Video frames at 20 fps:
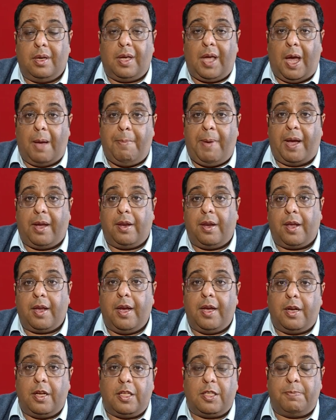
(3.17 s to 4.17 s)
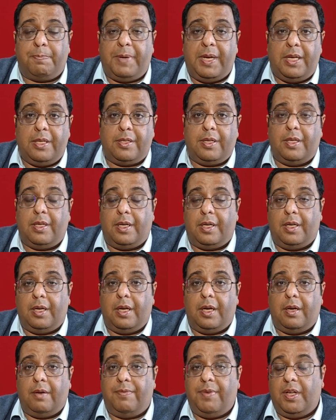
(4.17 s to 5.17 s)
cab aggregator space in
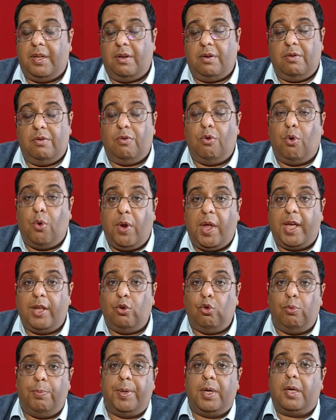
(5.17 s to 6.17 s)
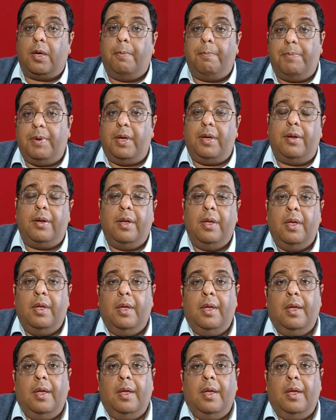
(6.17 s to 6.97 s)
India where Ola and Uber compete.